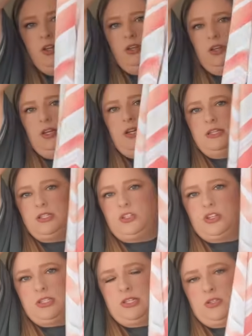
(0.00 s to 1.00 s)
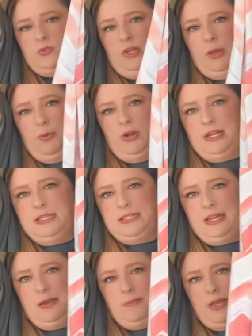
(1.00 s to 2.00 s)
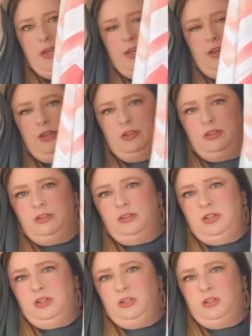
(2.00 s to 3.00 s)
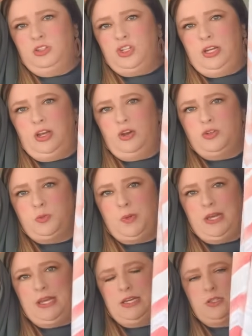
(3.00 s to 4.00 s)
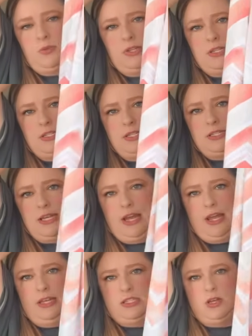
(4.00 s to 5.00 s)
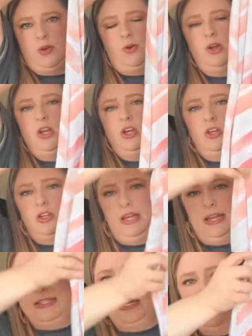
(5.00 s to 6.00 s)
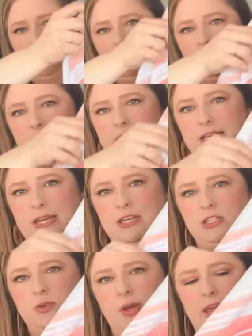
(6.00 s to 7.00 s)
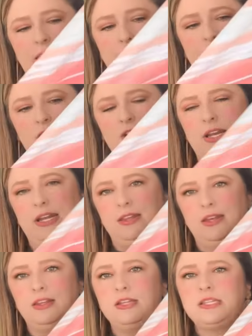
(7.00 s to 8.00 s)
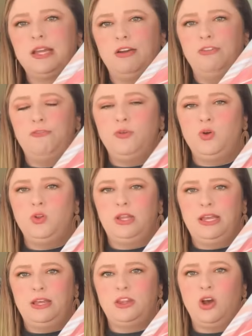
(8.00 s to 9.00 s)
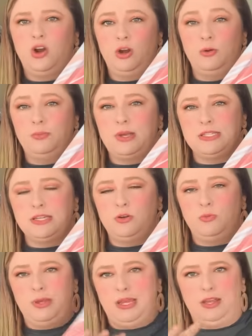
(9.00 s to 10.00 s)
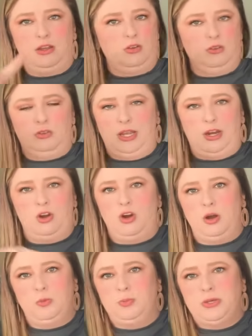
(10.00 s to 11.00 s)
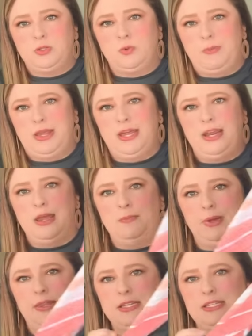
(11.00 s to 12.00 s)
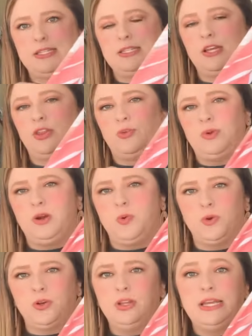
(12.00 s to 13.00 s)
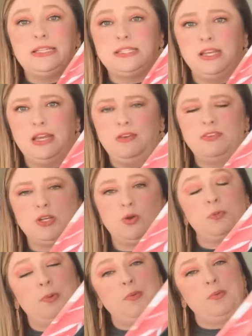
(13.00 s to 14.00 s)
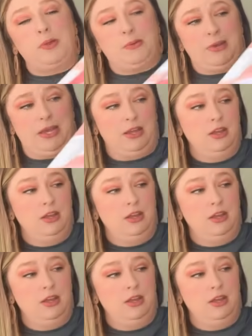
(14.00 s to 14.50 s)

It is just this really pretty salmon Chico's piece with this design. So like I said, she's petite, so I can't get her anything that's like a full length arm because it'll like her arm will be swimming in it. But this is a 3/4 length sleeve, so it'll probably be